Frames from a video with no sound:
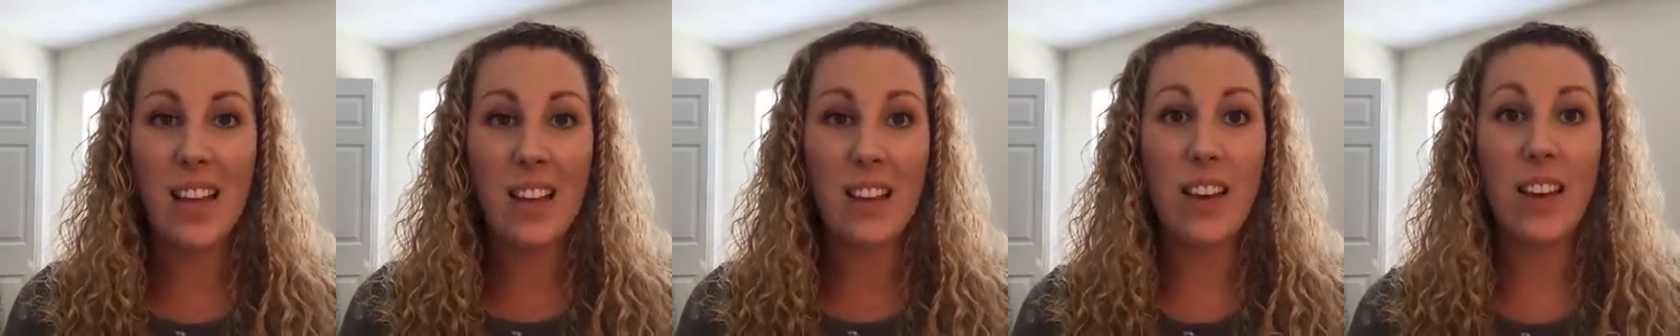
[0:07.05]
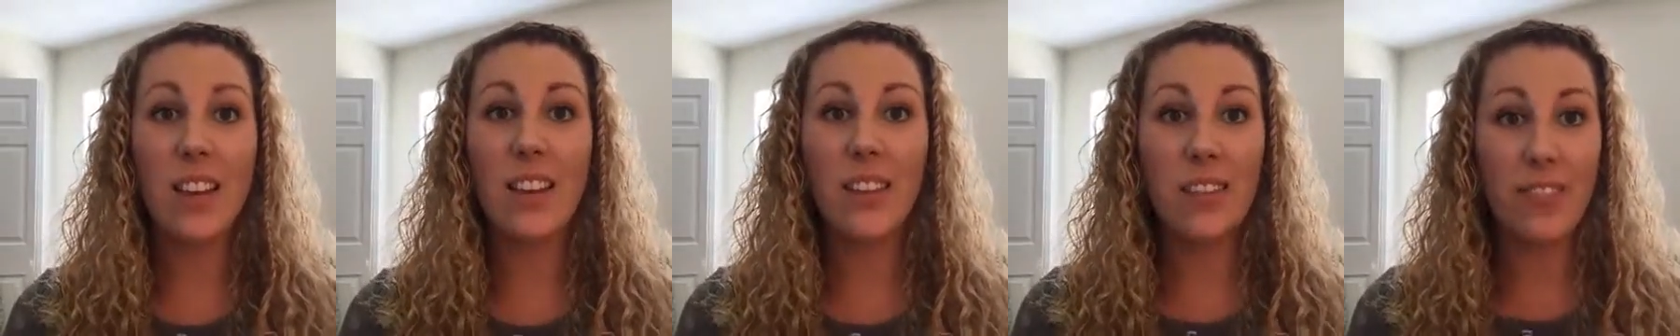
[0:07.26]

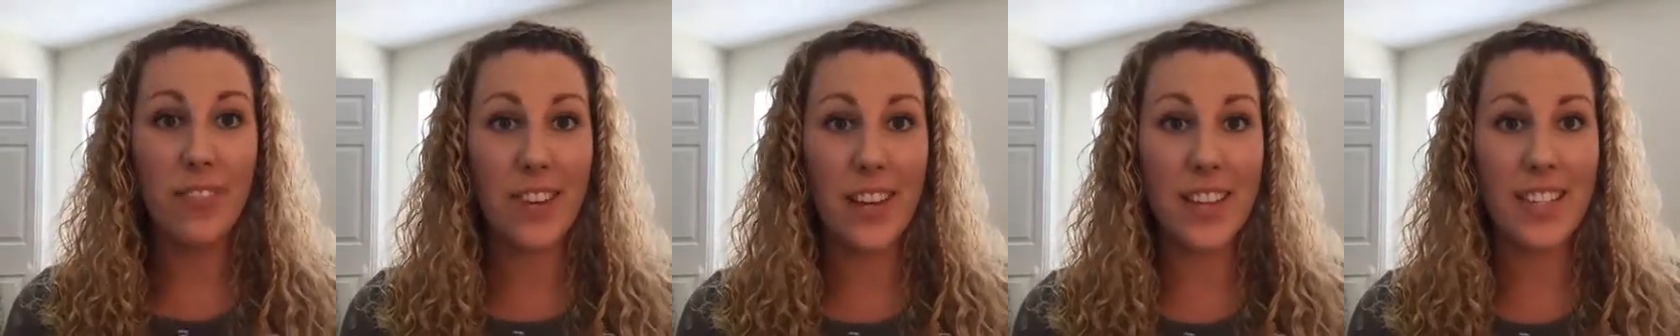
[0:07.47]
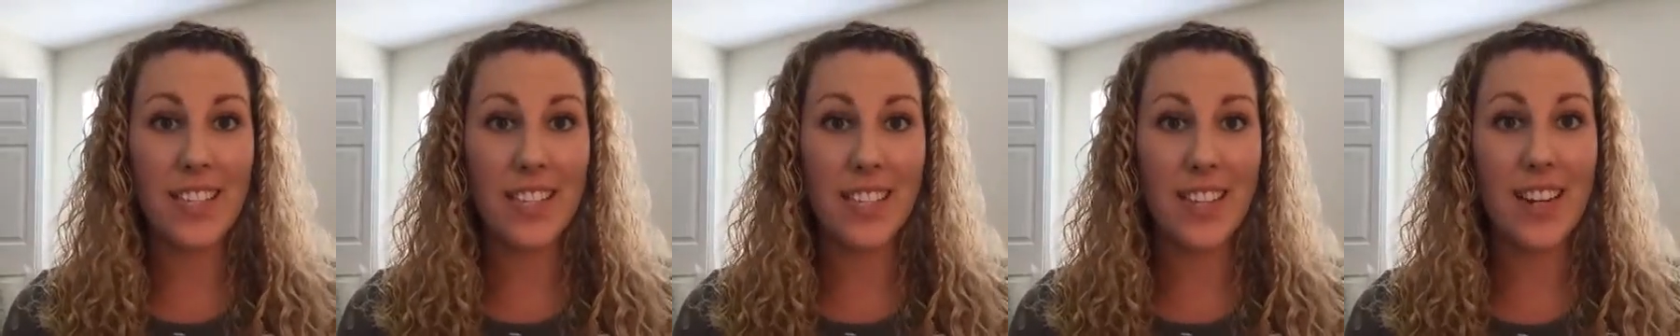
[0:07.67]
Nothing
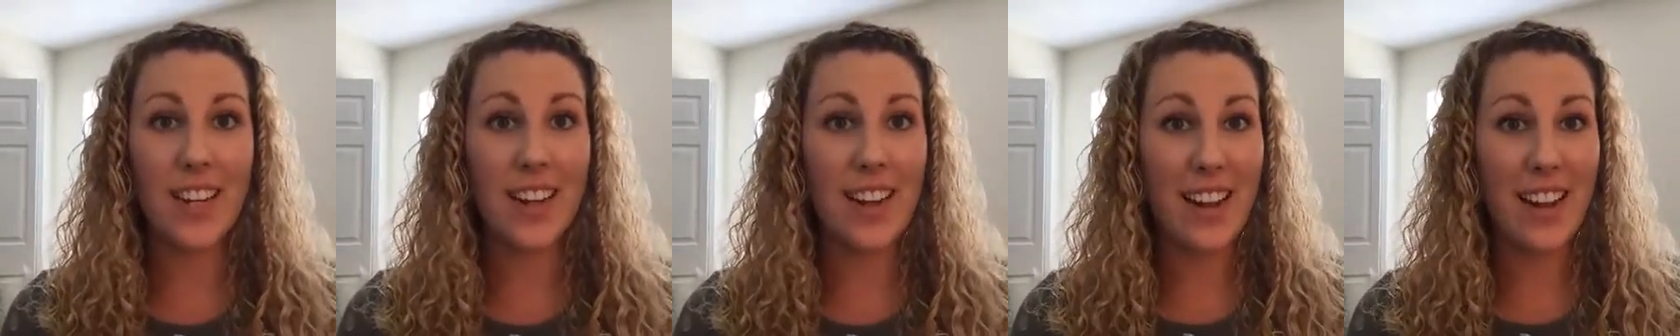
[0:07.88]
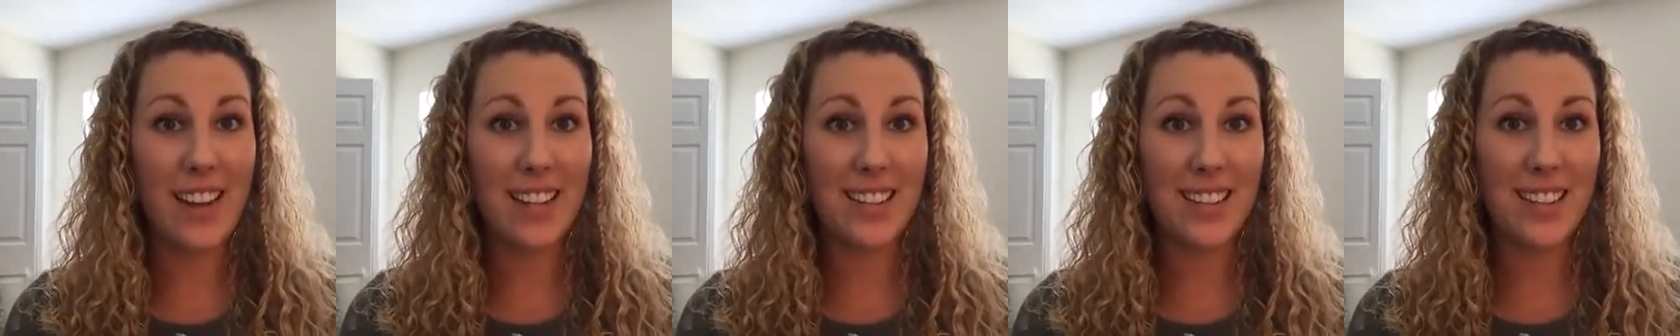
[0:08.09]
fancy
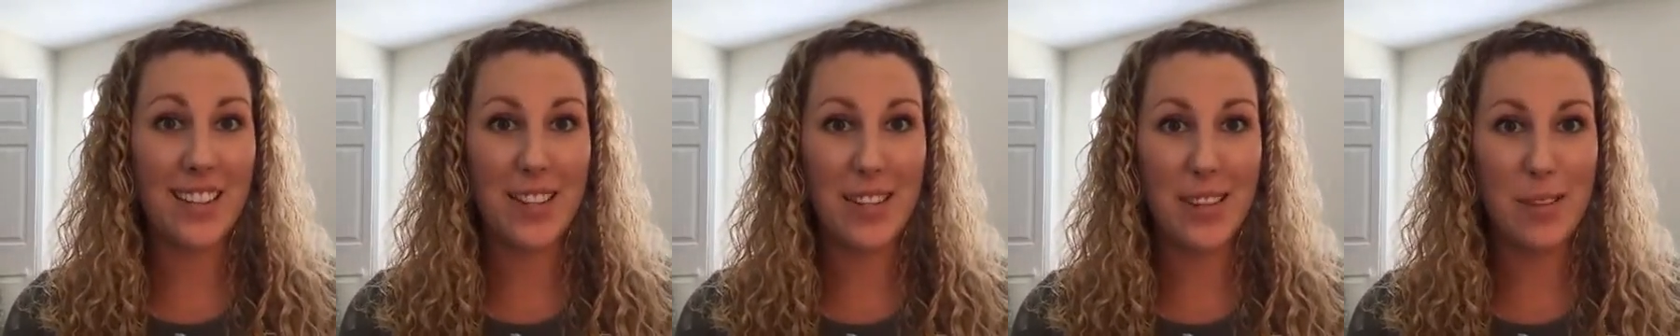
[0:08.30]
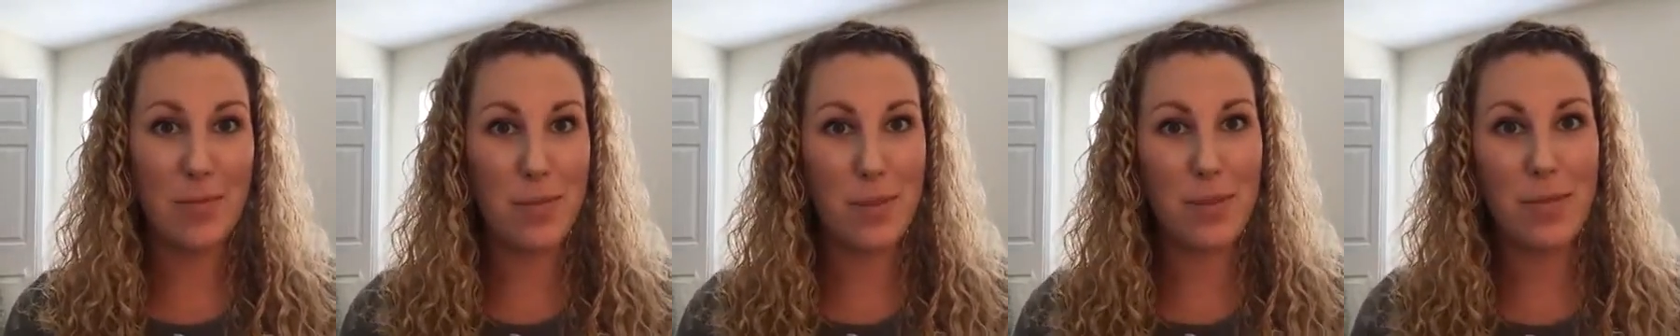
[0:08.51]
today, it's
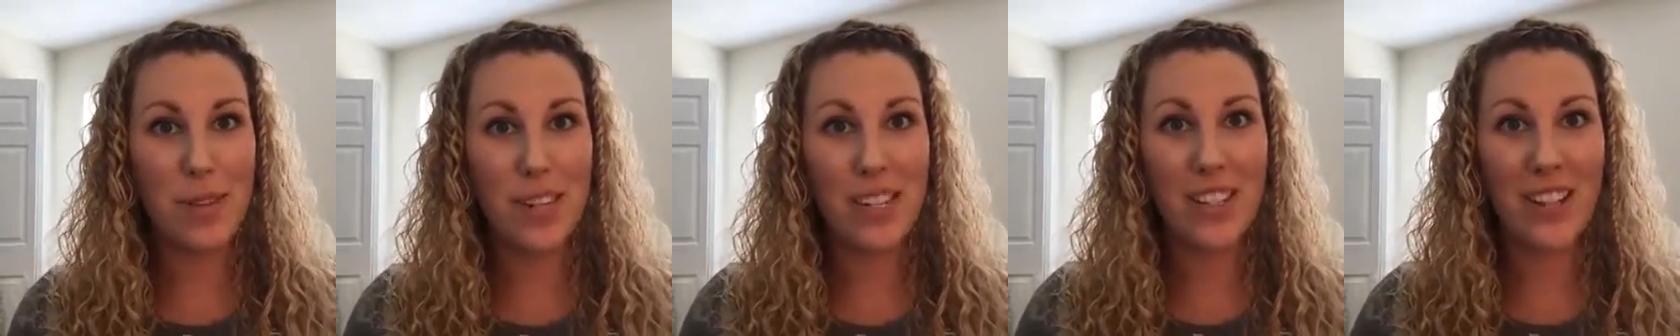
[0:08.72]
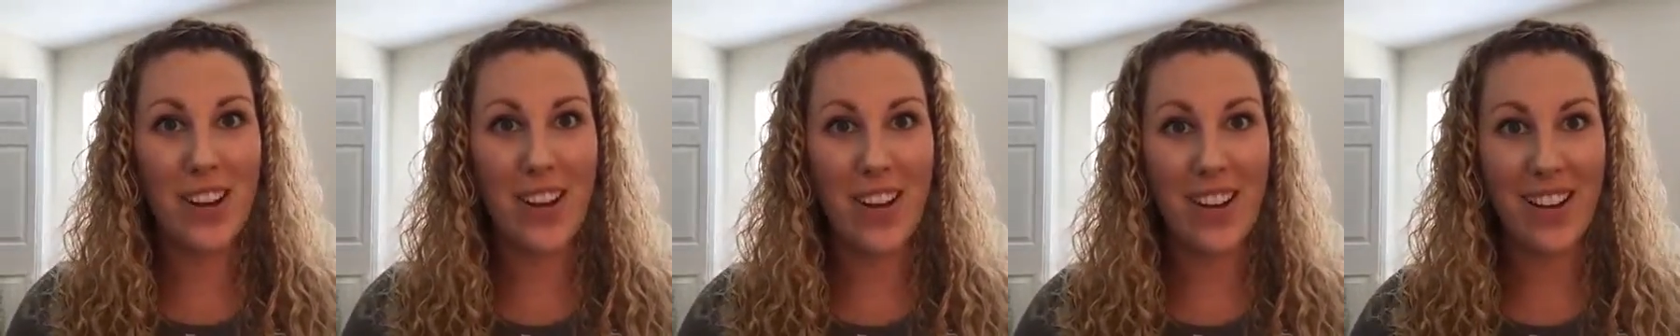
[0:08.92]
just going to be
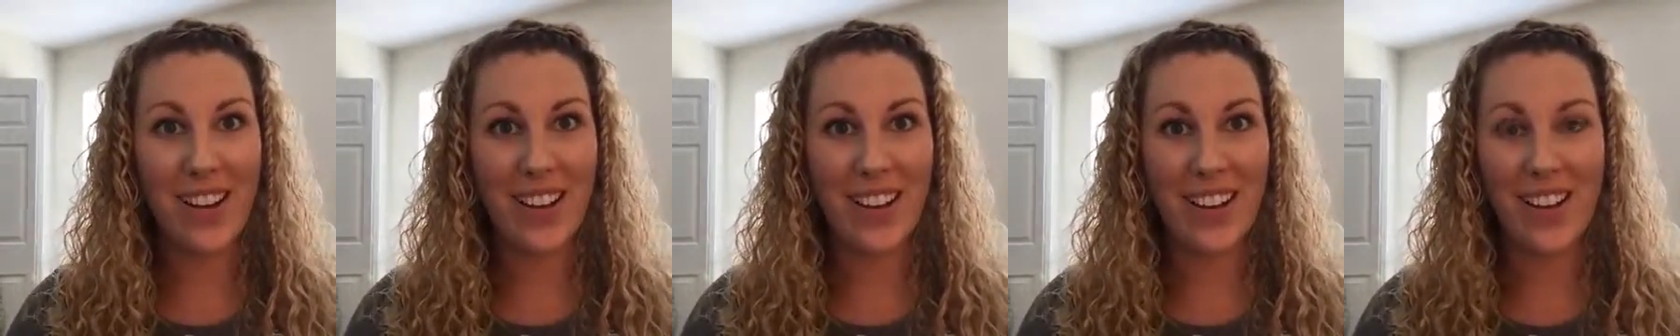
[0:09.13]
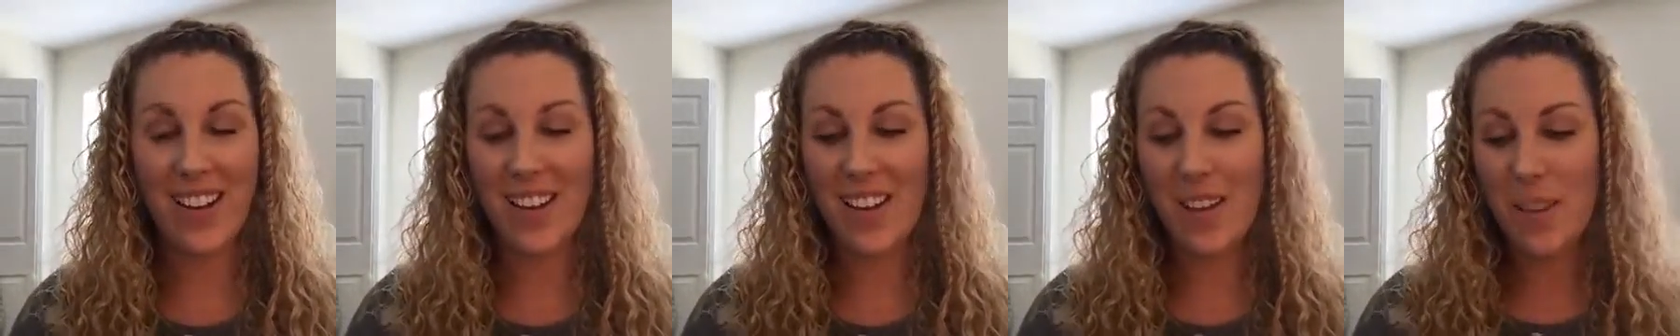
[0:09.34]
me talking.